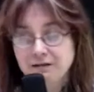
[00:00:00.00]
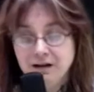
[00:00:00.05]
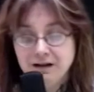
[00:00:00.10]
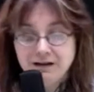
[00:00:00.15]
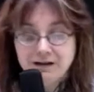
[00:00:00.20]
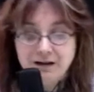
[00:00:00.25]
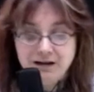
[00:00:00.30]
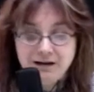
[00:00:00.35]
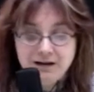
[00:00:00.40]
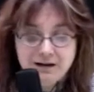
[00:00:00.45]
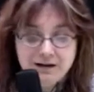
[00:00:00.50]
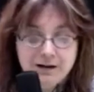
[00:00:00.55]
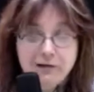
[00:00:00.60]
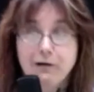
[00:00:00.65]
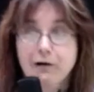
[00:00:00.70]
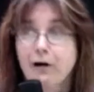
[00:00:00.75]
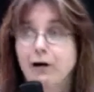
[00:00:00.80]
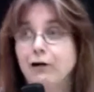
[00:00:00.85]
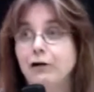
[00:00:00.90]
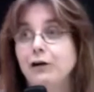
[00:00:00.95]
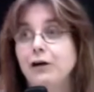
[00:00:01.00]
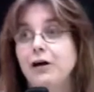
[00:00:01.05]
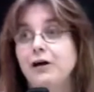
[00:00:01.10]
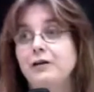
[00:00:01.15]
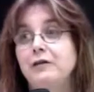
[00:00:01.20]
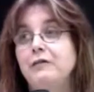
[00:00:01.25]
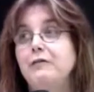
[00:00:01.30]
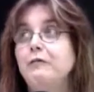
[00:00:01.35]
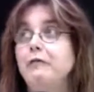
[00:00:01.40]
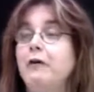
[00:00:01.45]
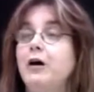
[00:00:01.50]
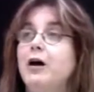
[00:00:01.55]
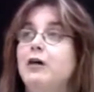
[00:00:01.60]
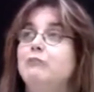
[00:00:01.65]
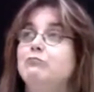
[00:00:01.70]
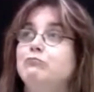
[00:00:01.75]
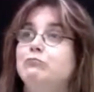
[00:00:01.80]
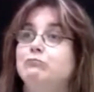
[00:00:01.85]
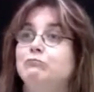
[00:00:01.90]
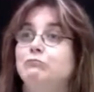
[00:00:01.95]
that there are a lot of
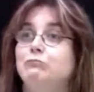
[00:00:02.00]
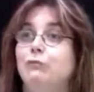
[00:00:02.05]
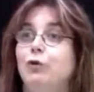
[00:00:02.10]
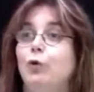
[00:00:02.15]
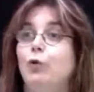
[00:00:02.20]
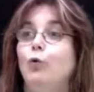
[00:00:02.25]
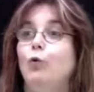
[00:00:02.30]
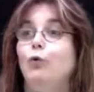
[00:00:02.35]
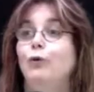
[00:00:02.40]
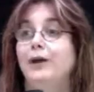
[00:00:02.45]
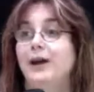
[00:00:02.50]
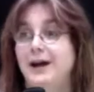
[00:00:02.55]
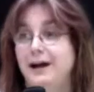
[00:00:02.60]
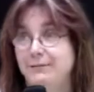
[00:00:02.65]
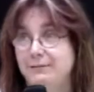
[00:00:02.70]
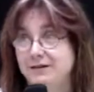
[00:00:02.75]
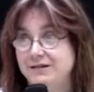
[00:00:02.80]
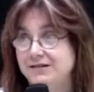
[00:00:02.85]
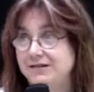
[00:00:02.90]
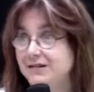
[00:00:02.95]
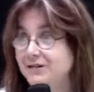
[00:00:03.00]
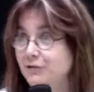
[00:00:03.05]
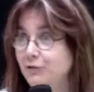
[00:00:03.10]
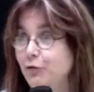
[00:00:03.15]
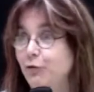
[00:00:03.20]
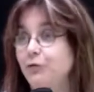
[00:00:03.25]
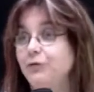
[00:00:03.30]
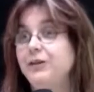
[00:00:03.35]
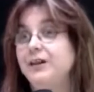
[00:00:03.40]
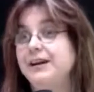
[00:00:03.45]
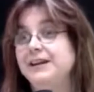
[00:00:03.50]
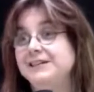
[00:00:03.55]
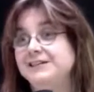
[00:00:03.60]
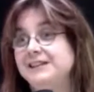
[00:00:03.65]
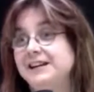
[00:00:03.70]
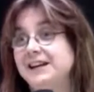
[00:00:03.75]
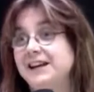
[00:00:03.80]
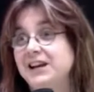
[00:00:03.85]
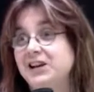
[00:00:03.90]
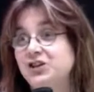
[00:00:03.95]
old habits and old things
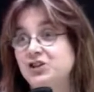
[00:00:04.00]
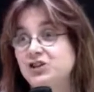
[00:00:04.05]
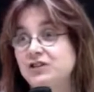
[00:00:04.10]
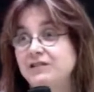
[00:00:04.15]
that